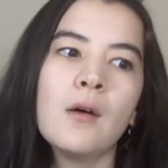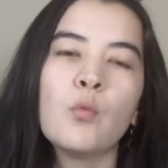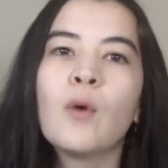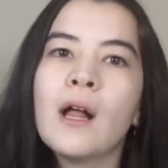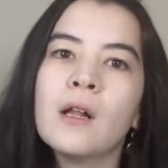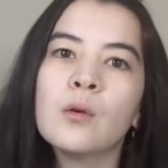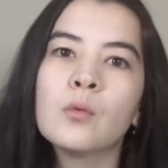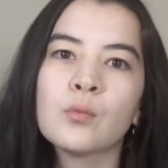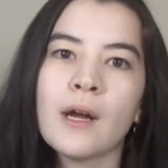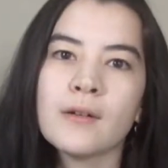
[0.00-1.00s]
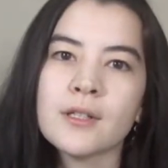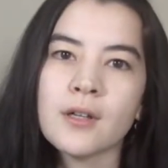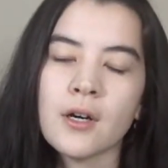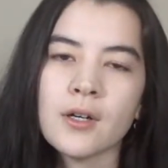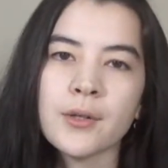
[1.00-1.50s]
well-rounded
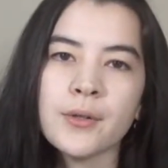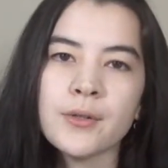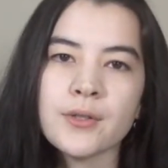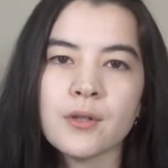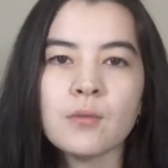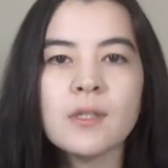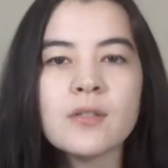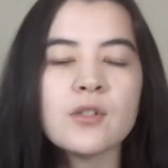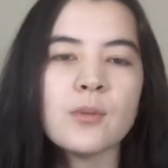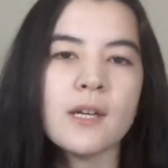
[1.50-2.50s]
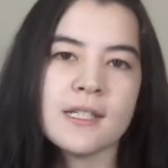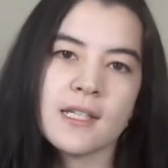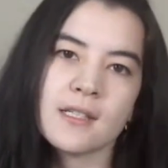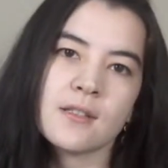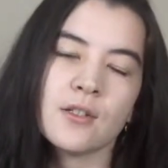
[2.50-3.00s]
article. So the research
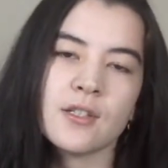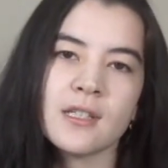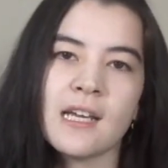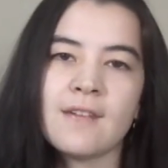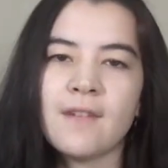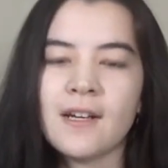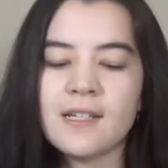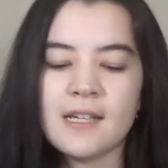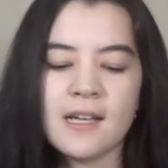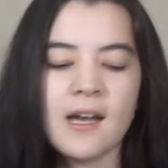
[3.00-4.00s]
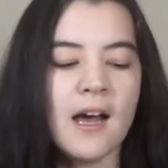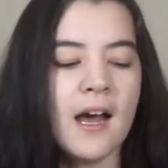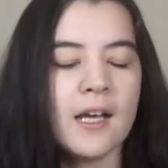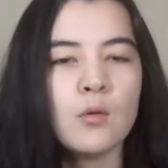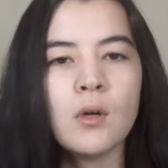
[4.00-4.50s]
process looks like finding
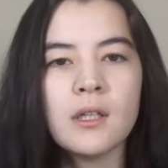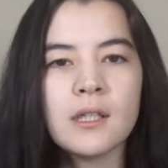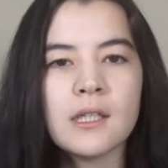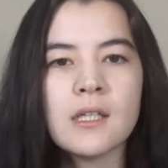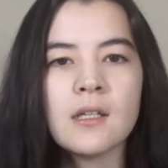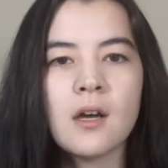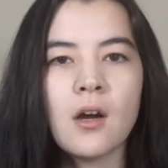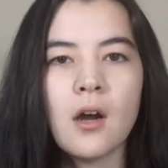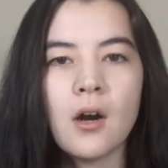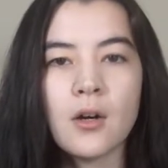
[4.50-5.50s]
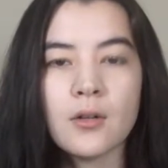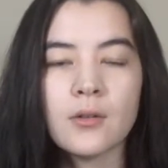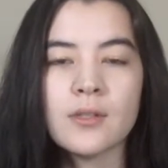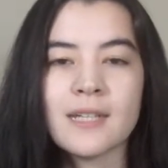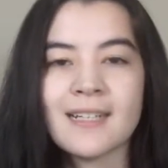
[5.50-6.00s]
high-quality
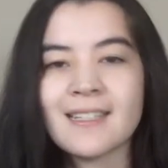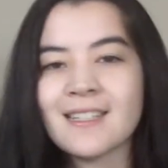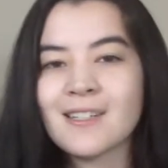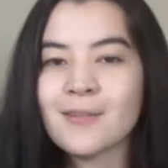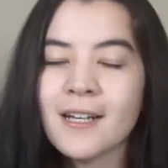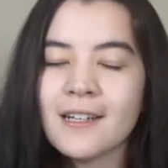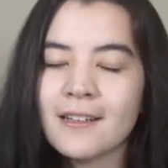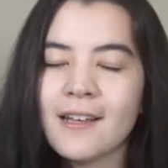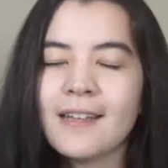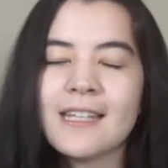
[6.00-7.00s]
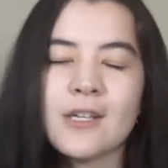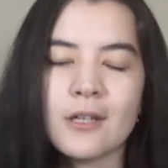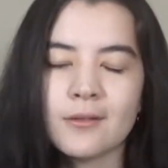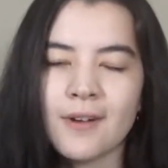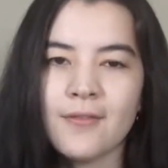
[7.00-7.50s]
articles that exist already online that you
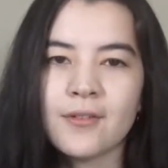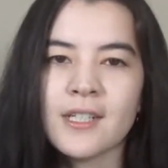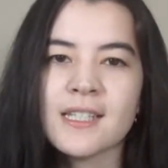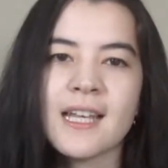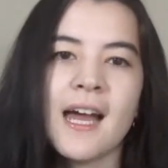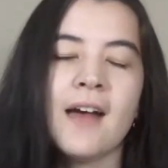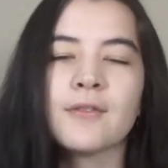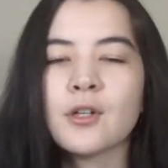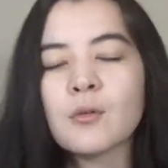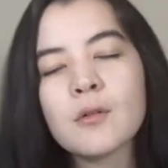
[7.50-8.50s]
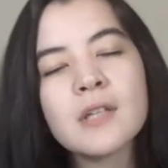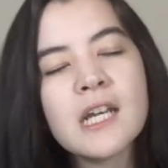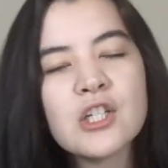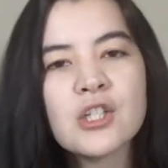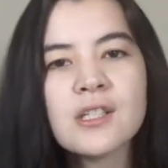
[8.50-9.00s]
can reference, that have good
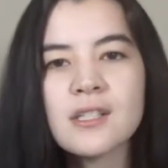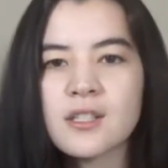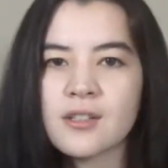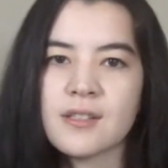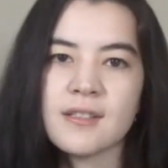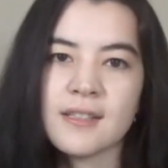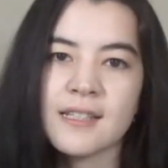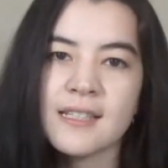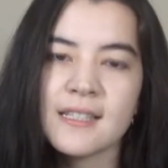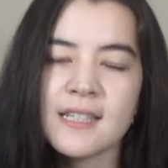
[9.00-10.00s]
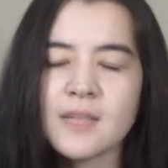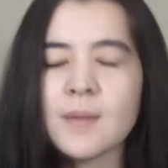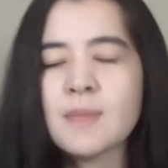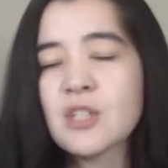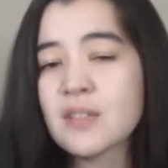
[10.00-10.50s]
quotations, good statistics,
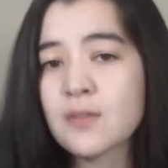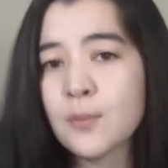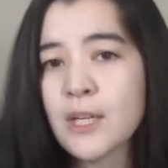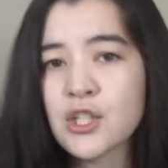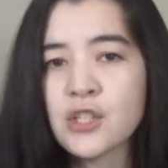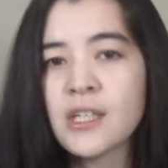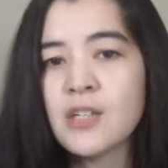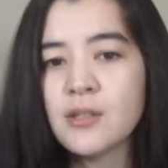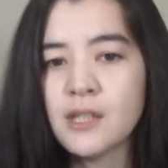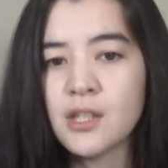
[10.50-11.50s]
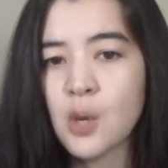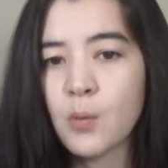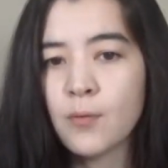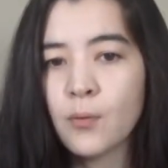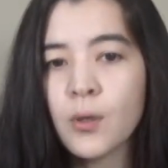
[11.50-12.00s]
maybe just information that you didn't know
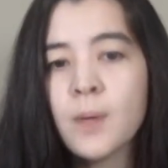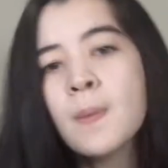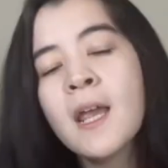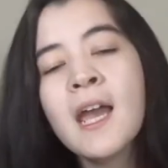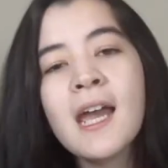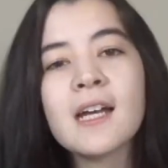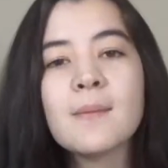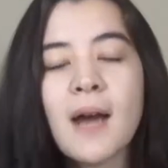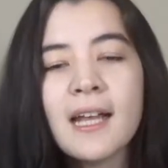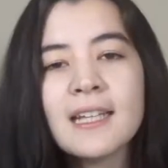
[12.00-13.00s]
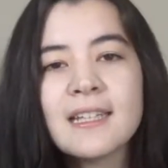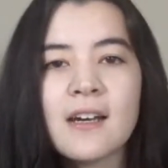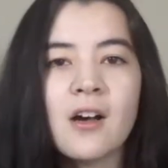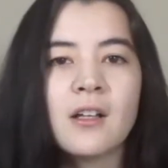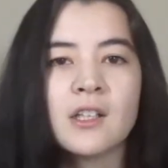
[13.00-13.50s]
before, and compiling
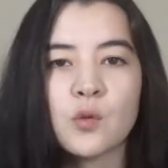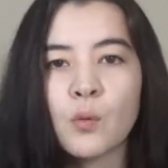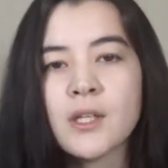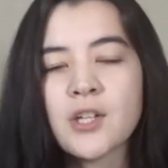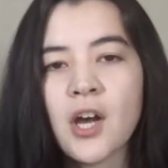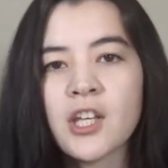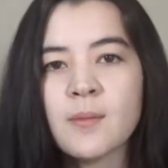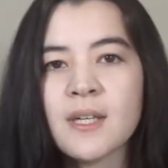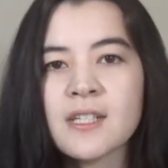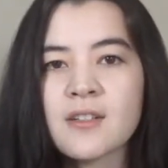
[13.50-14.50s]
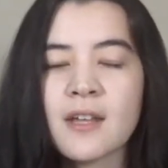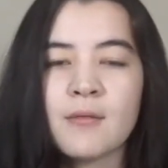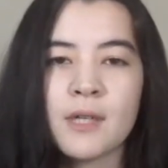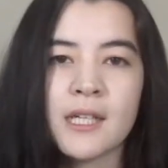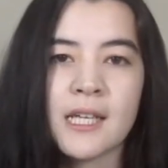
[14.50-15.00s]
that all into one document so that when it